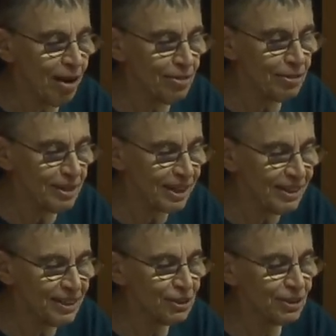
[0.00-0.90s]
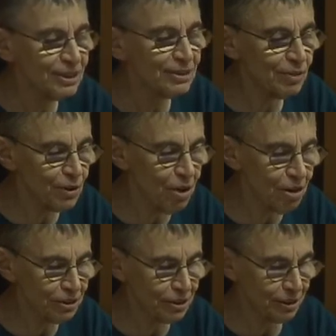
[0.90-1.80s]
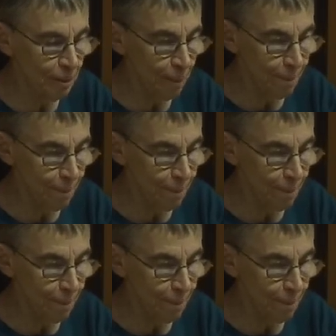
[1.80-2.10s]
other declensions of loss.